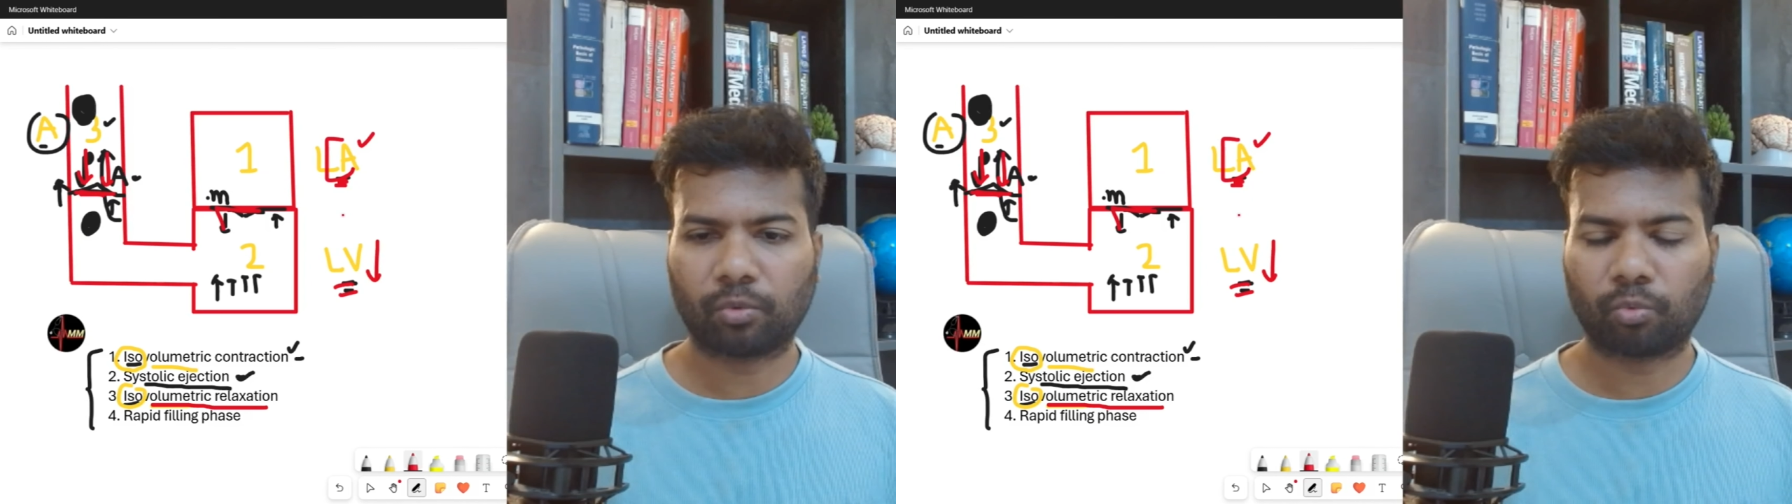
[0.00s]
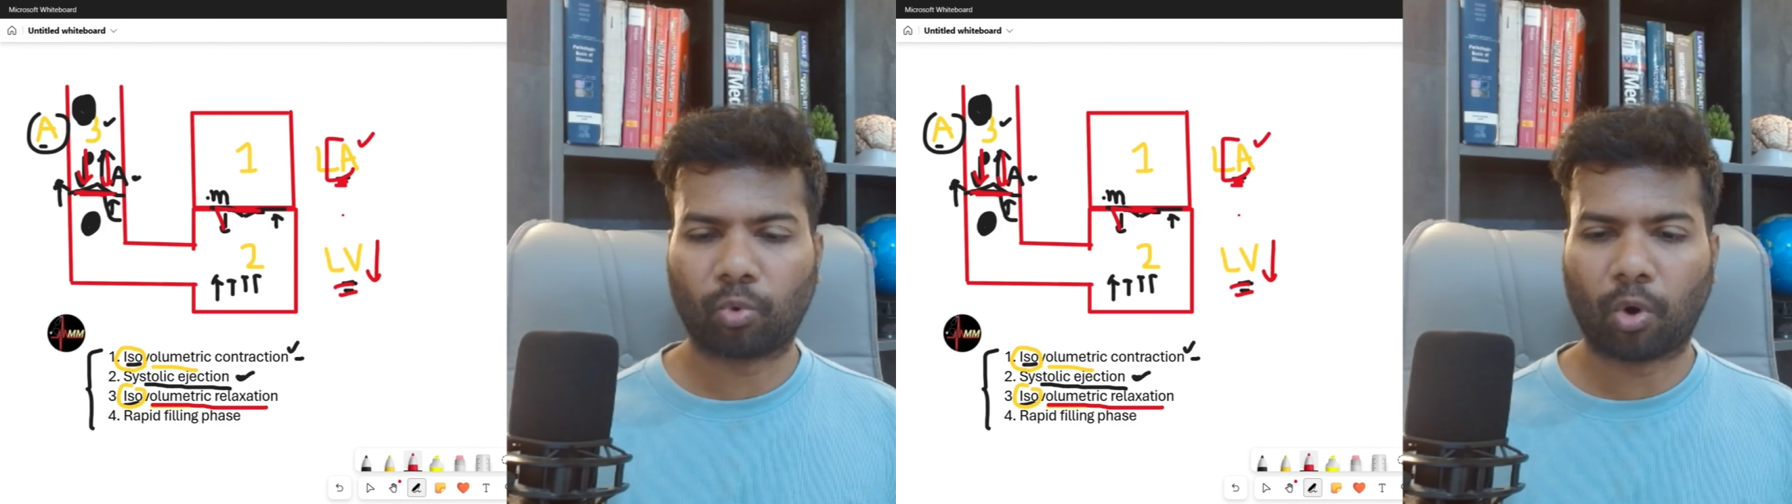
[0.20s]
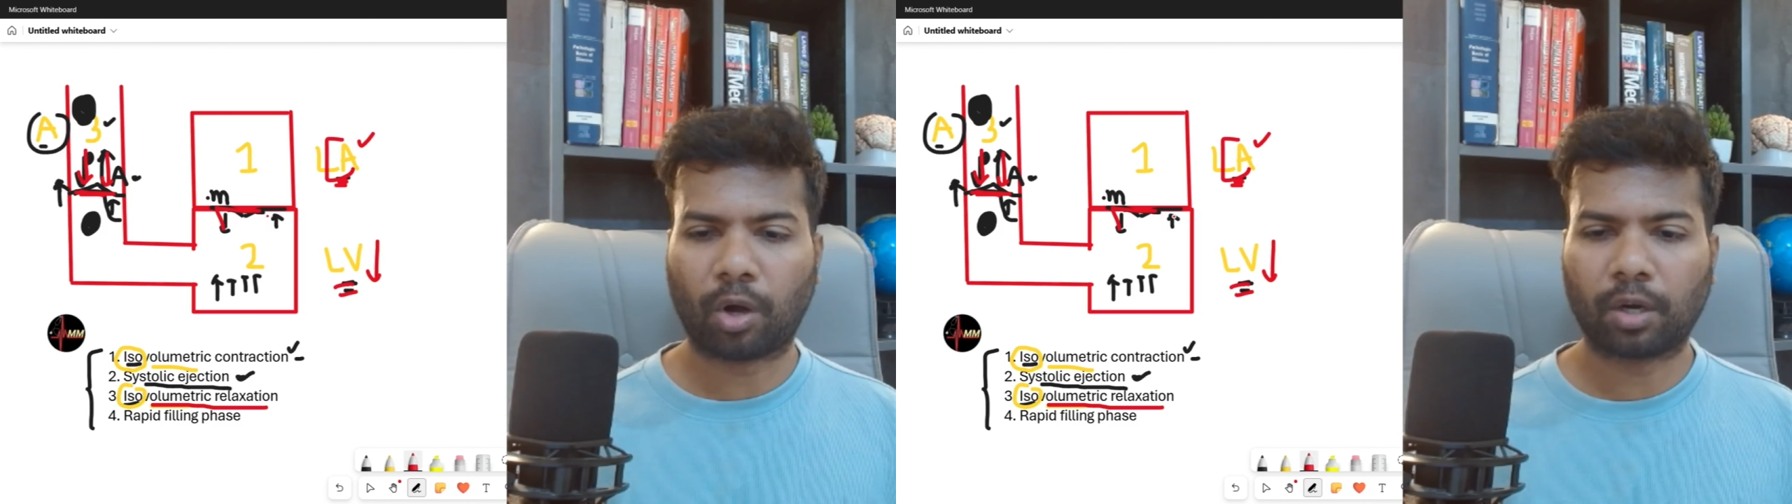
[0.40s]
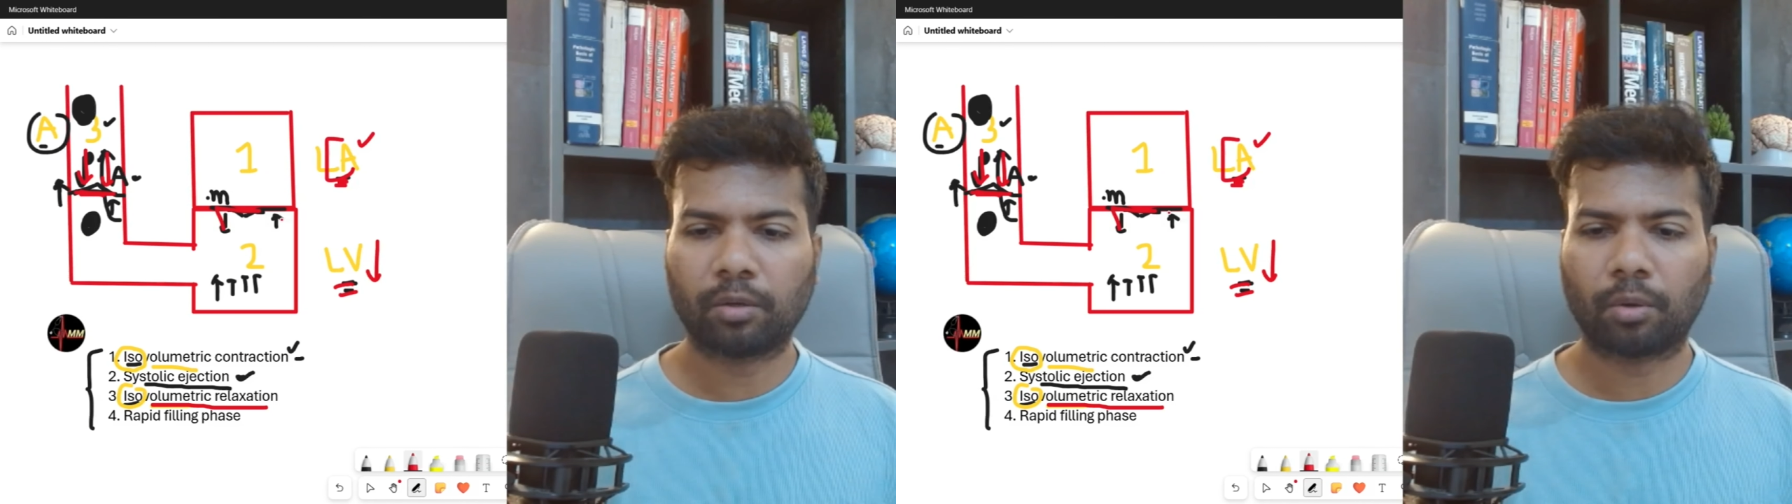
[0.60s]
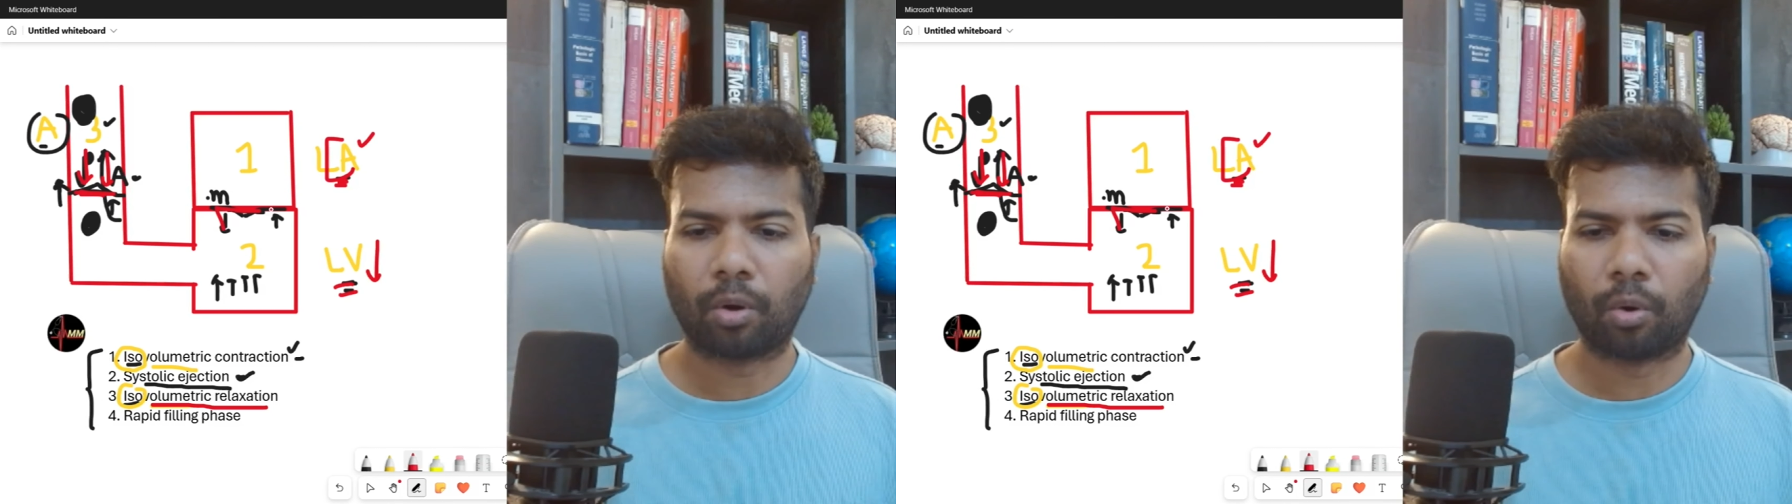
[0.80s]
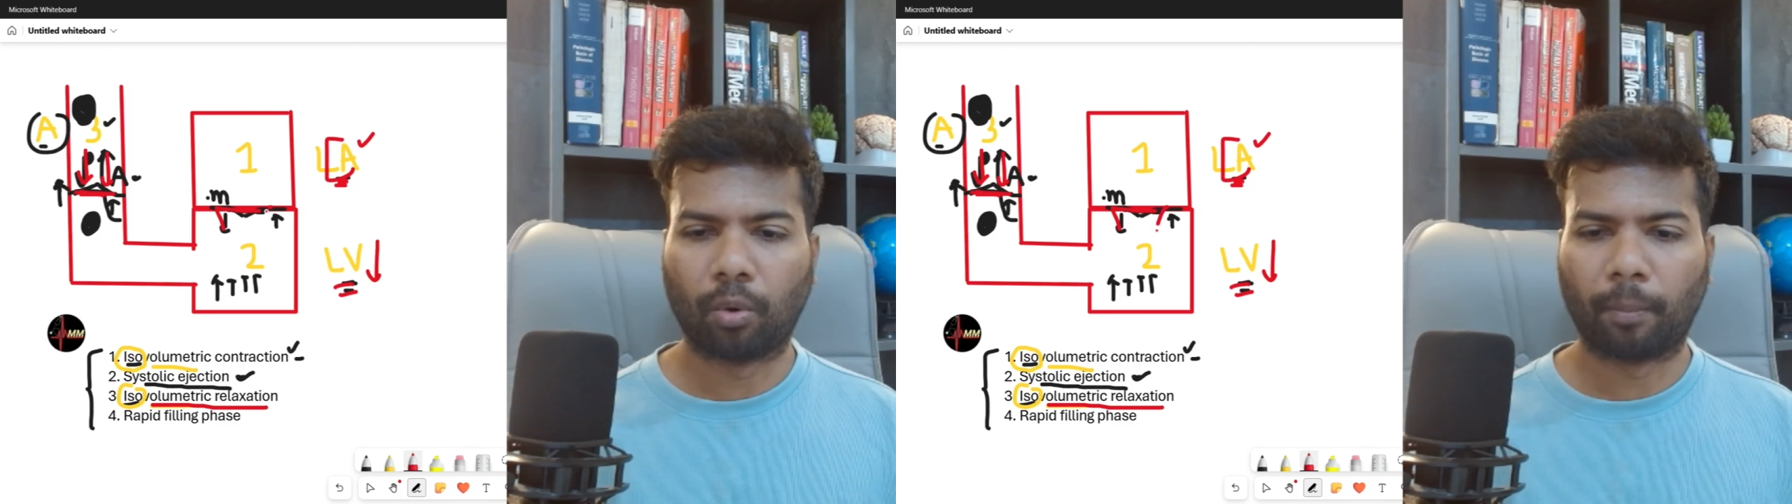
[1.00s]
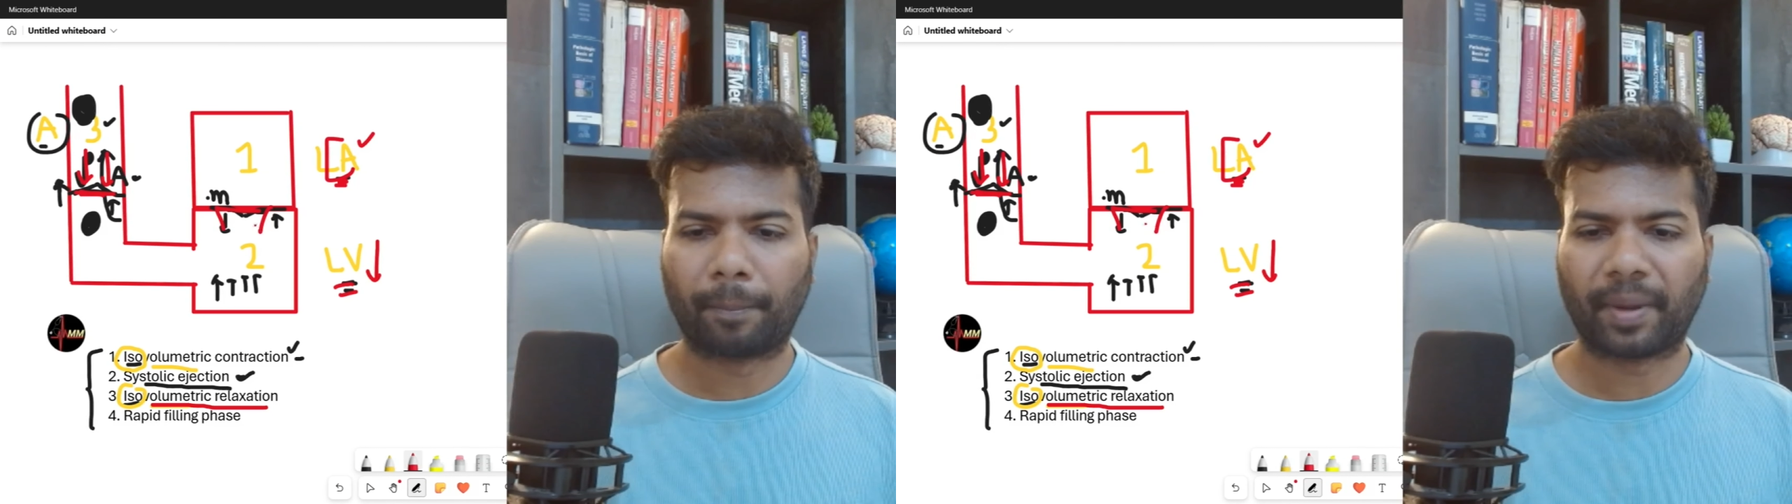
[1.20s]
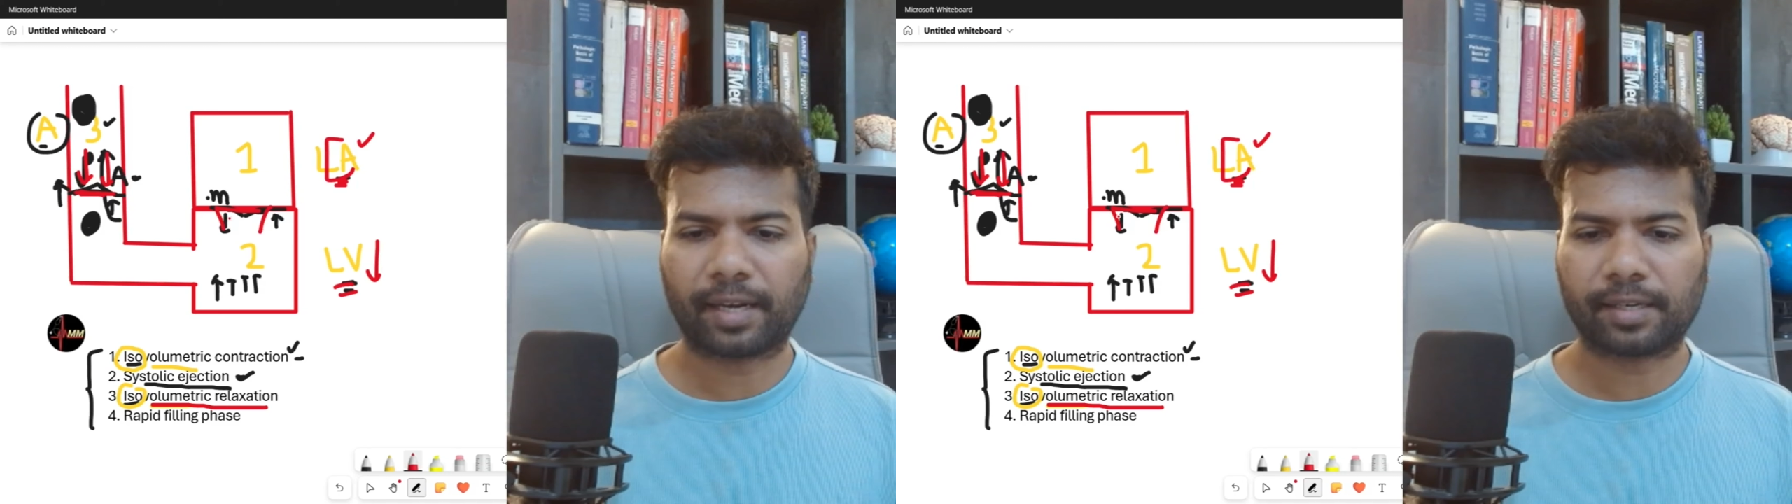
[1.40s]
valve
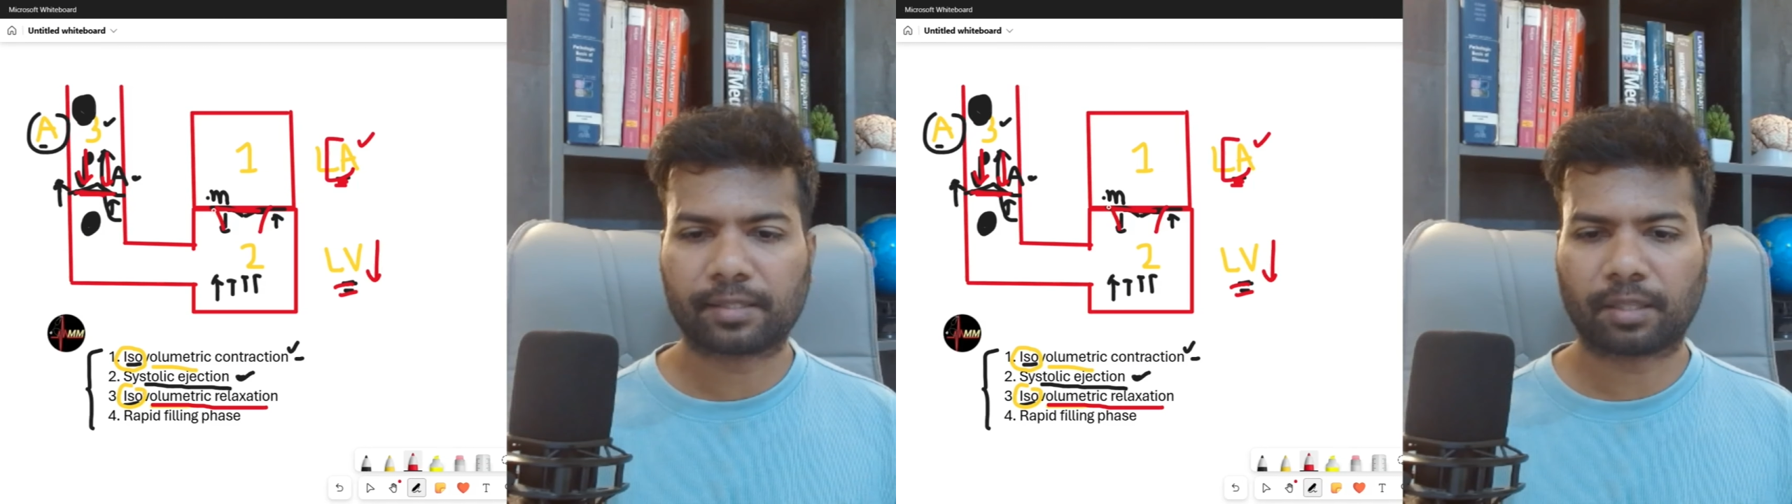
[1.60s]
opens,